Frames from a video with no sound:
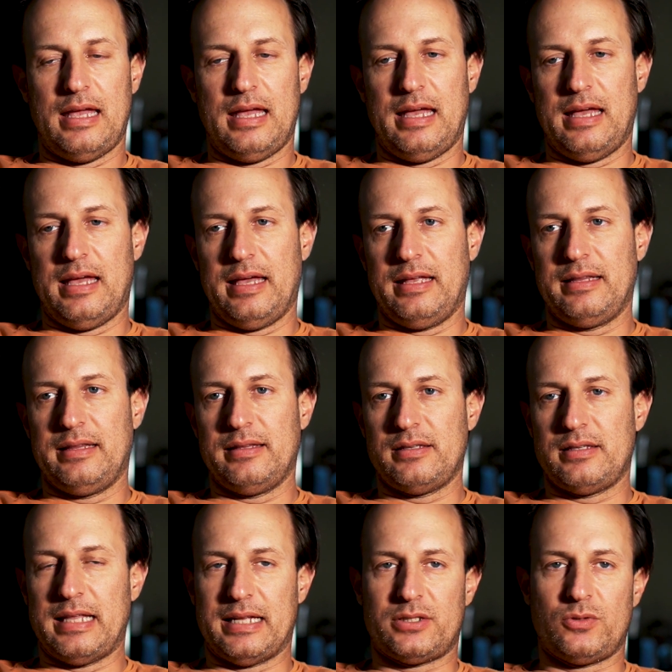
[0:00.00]
and
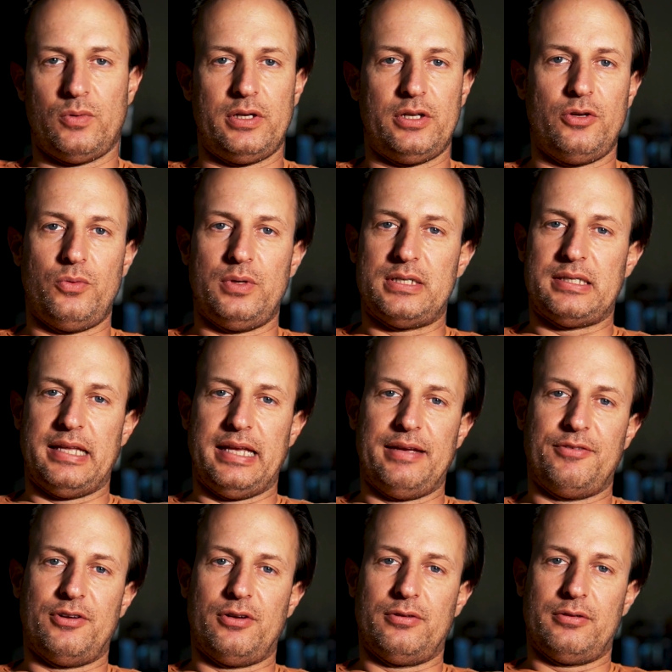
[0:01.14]
that's what we do. We
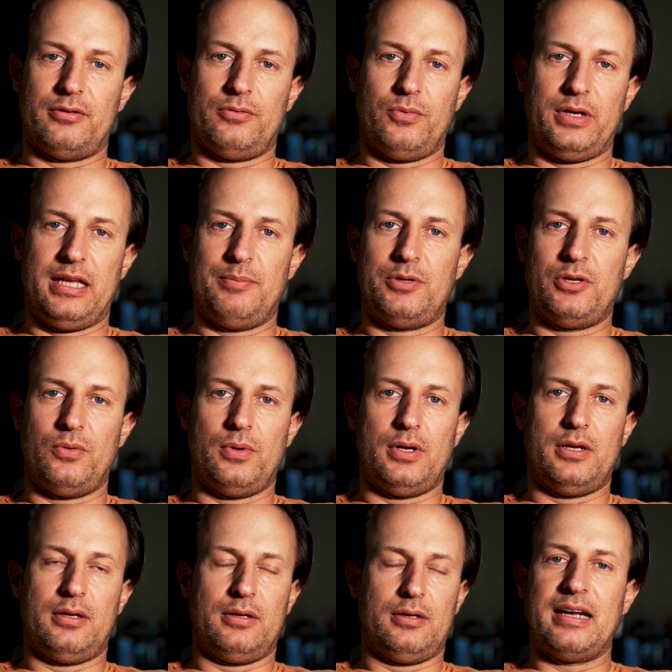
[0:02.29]
slave on. We keep doing
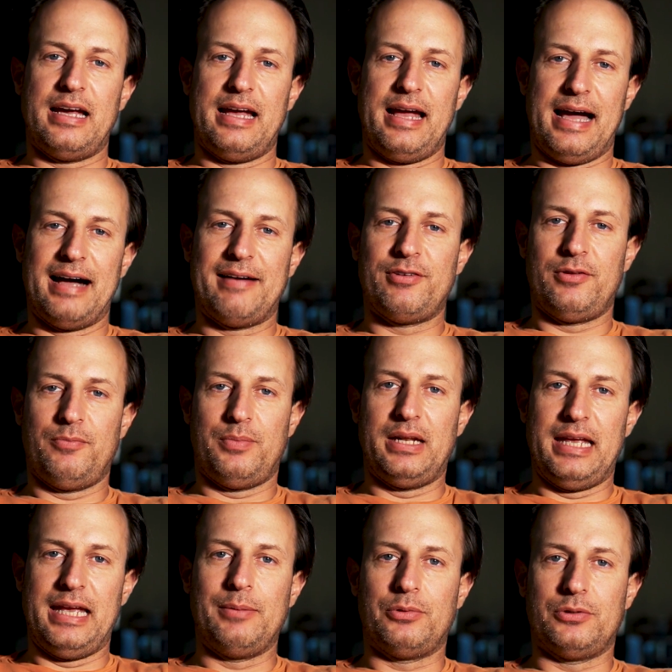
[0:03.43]
it. But I haven't been
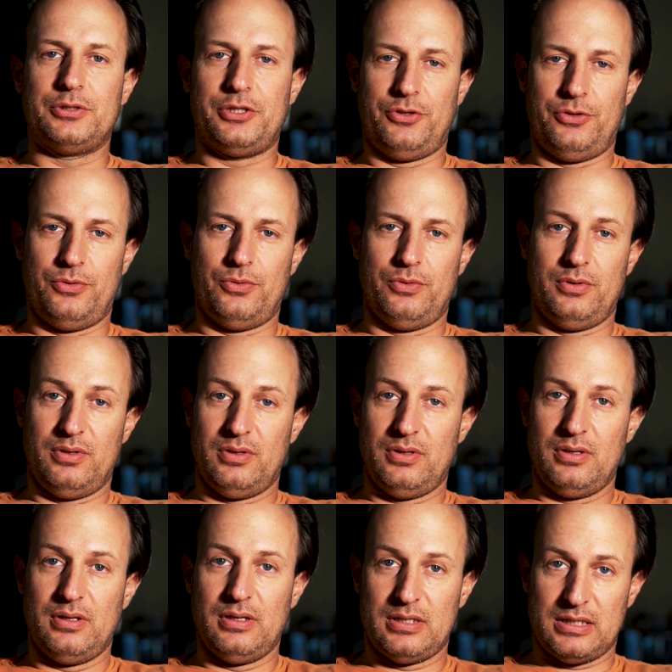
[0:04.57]
able to
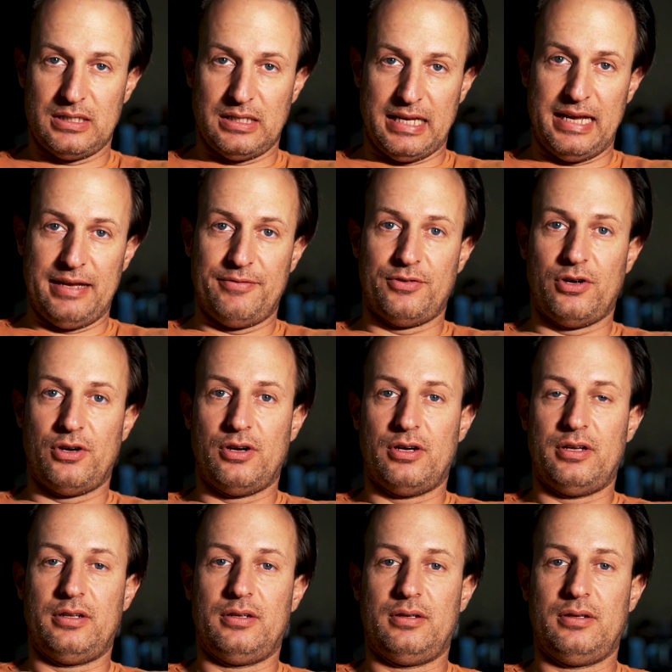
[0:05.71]
slave
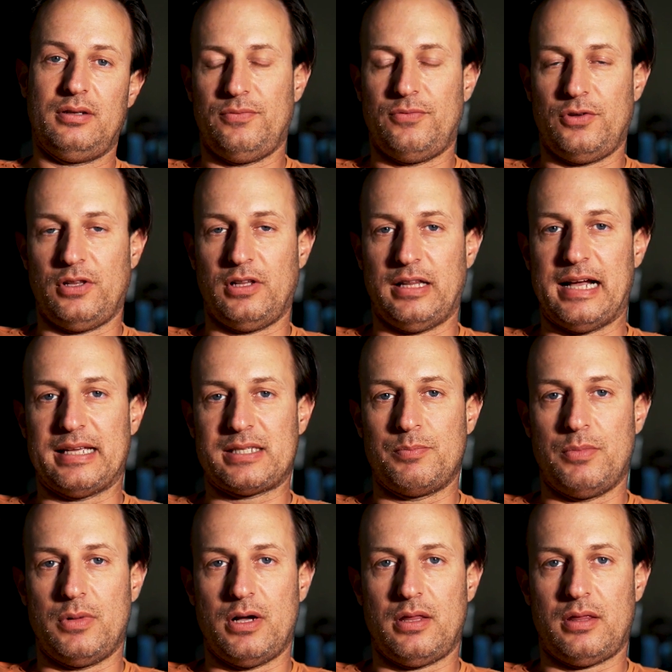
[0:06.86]
on for the last
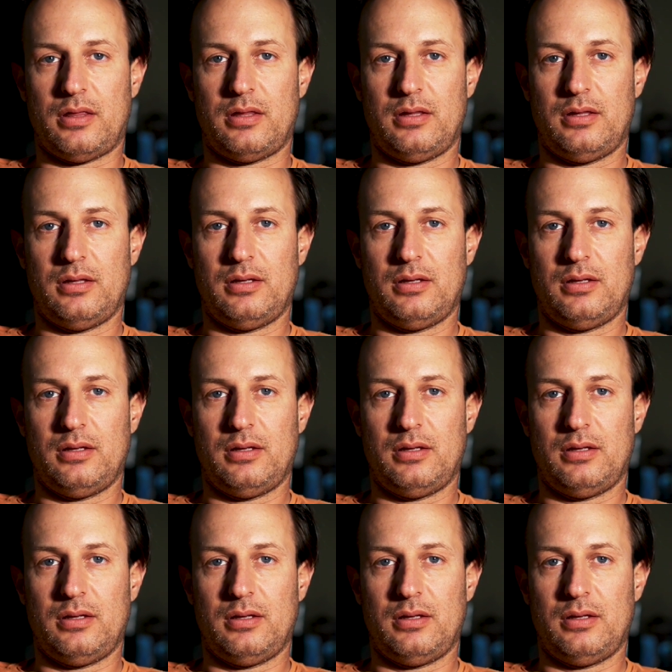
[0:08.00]
month.